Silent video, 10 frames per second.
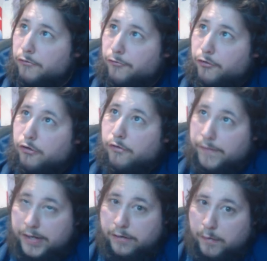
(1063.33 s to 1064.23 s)
for
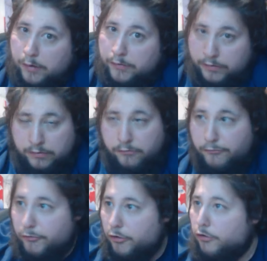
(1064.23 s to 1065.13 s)
the Euros,
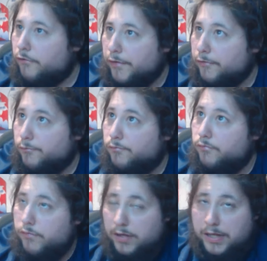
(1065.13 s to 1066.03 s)
for
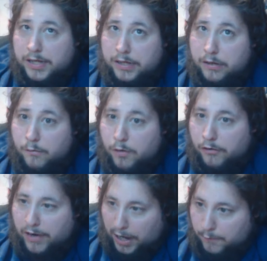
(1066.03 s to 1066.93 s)
the
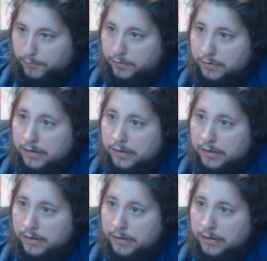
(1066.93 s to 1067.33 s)
World Cups,